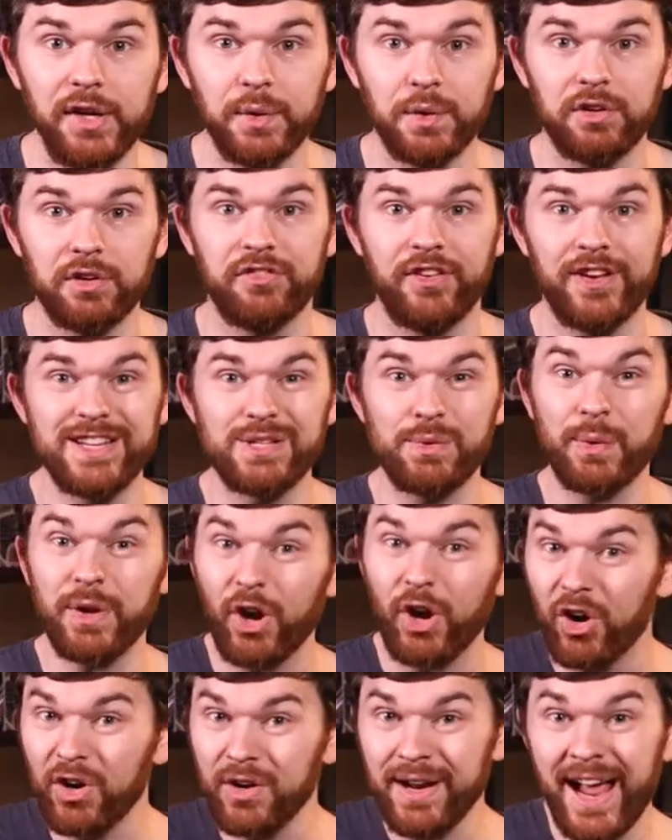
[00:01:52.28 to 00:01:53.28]
interface, we
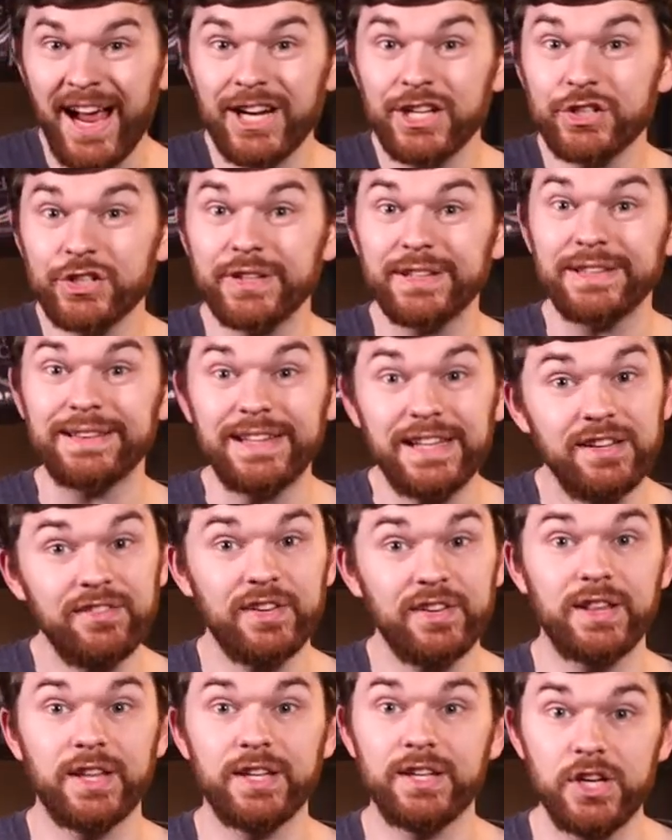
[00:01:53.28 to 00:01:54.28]
aren't actually leaving
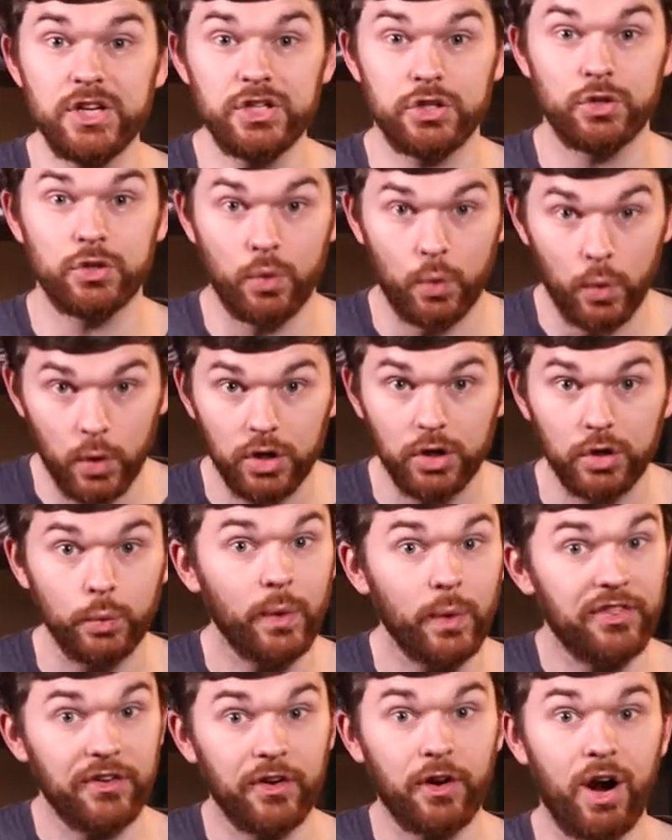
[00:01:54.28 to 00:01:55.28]
the digital world
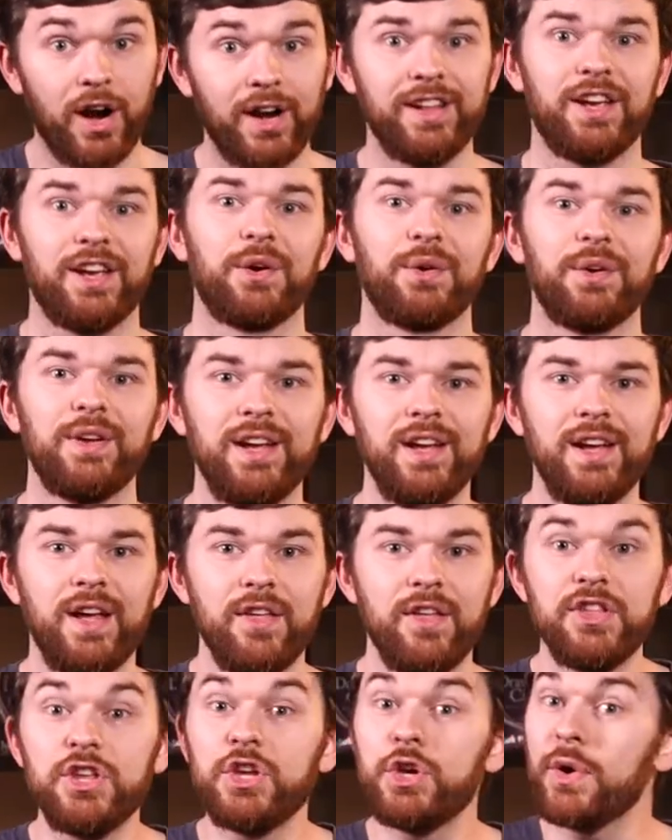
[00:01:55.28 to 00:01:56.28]
with our audio
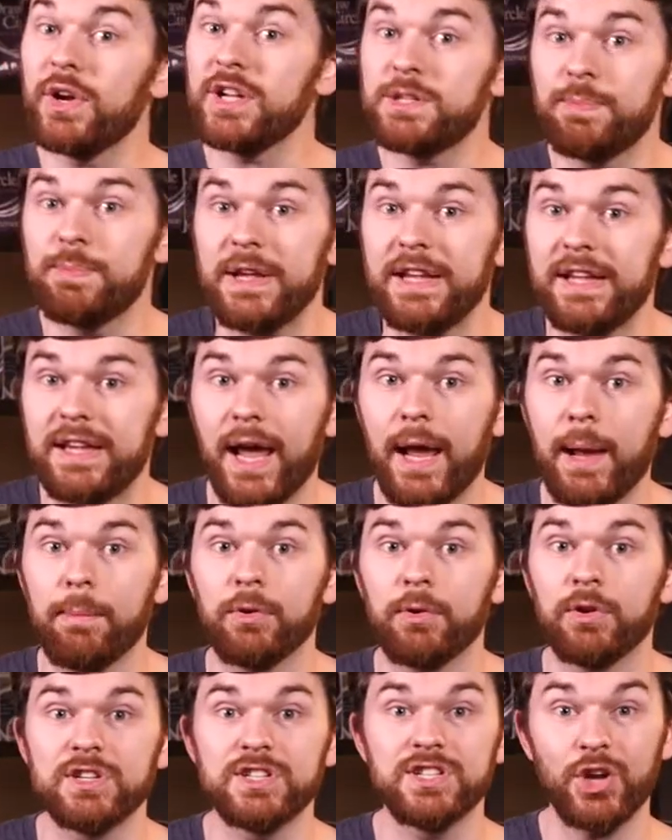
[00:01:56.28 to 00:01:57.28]
the USB cable
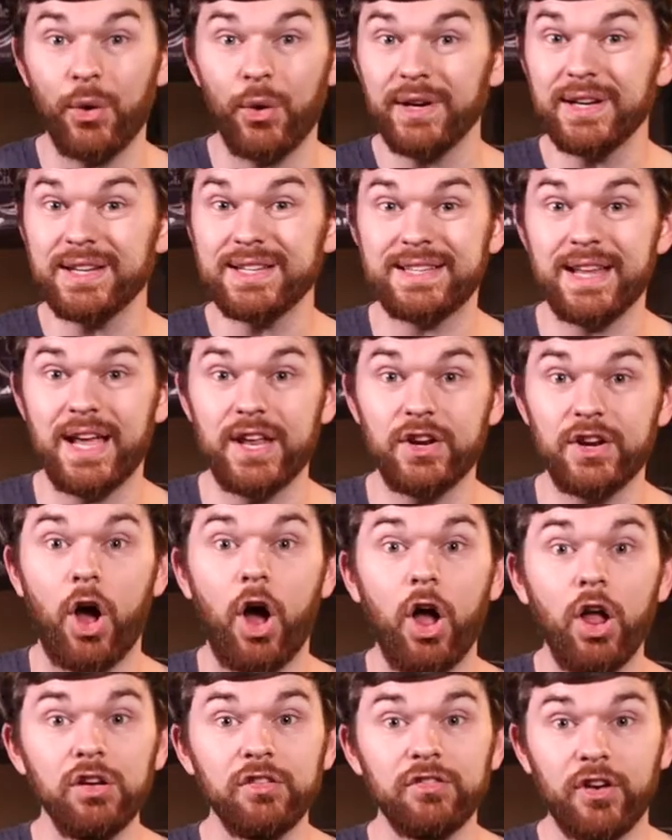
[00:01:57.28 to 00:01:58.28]
is going to send
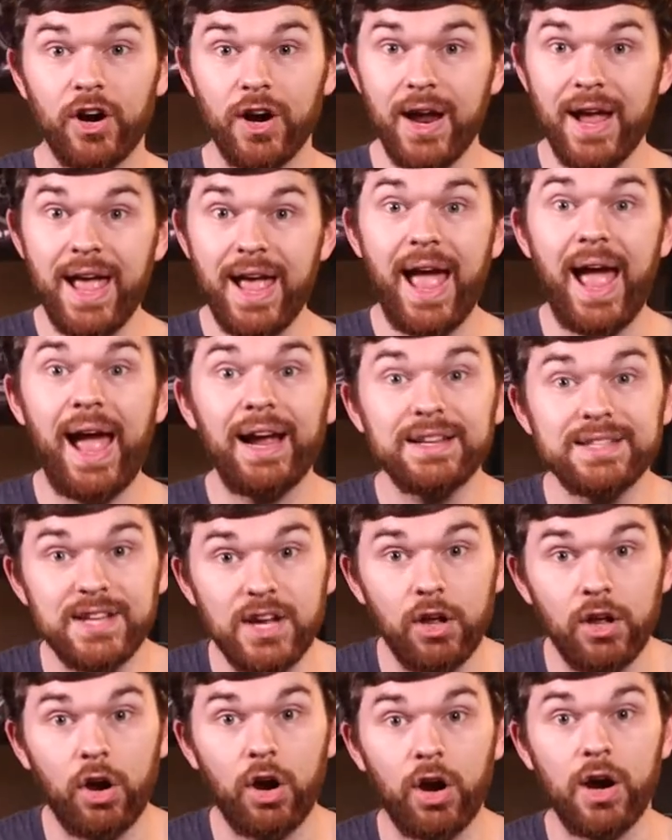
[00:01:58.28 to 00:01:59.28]
all of our
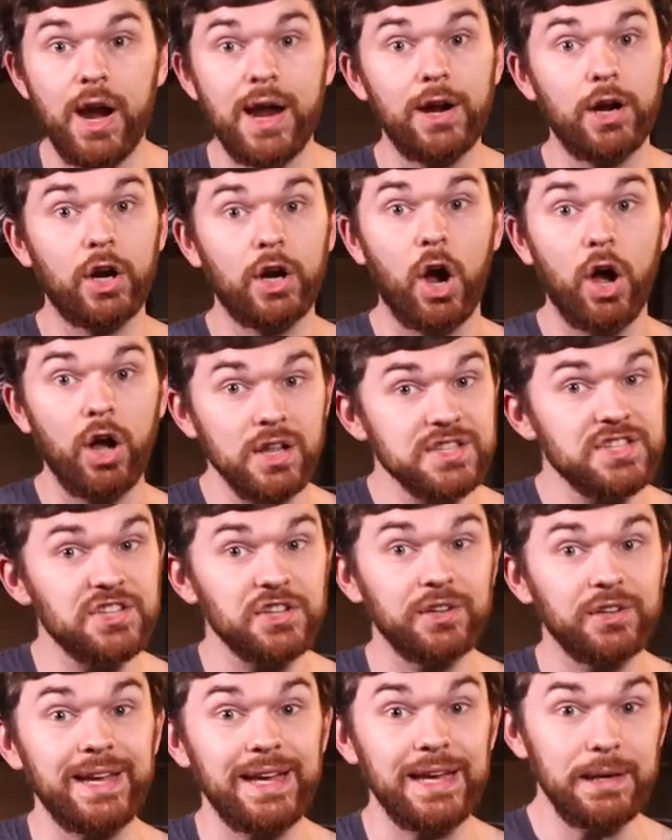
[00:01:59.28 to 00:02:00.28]
XLR
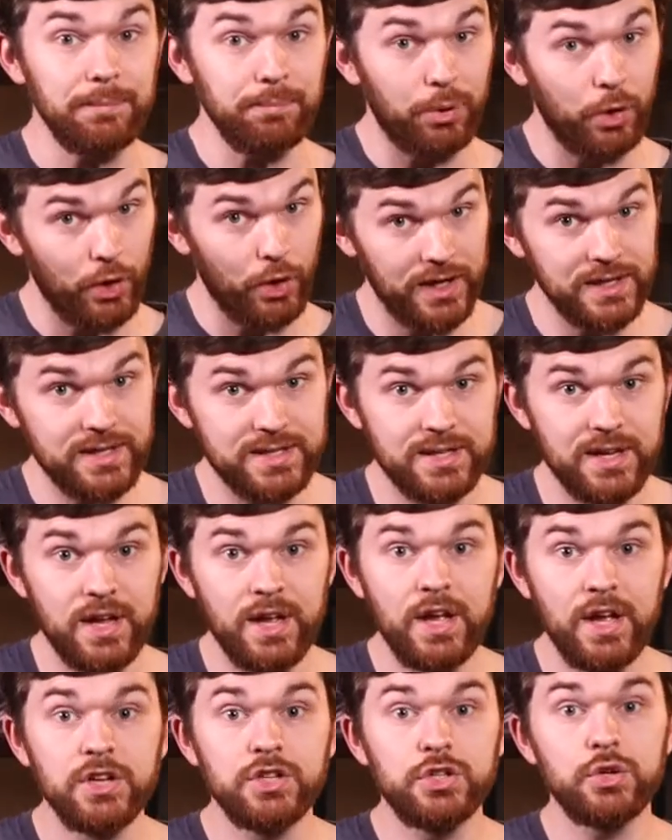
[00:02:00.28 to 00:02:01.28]
console inputs
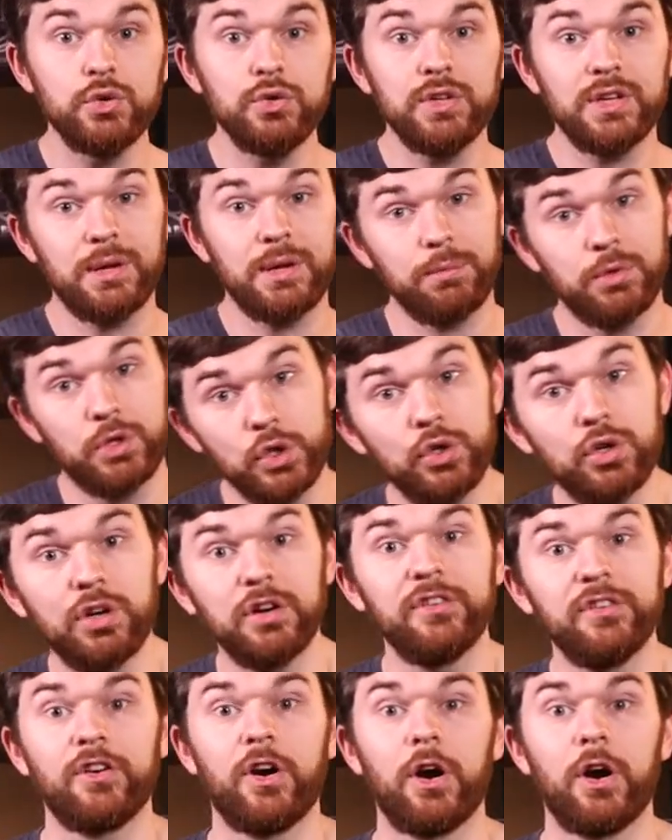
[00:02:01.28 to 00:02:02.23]
to the computer for our